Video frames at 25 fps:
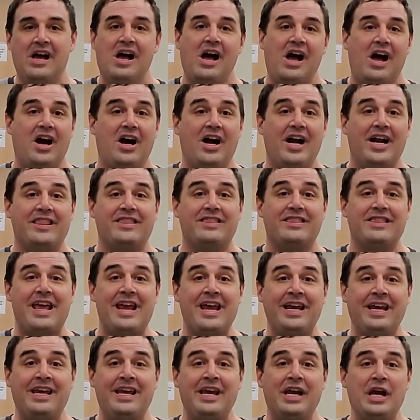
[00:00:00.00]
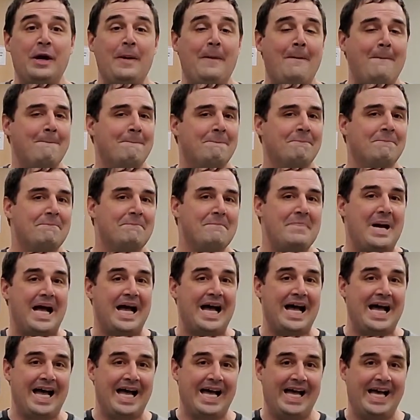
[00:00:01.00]
All right, thank you.
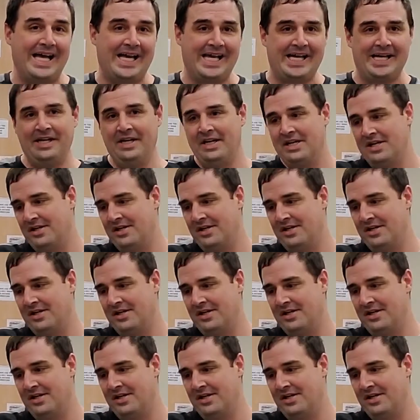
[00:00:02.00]
Bye.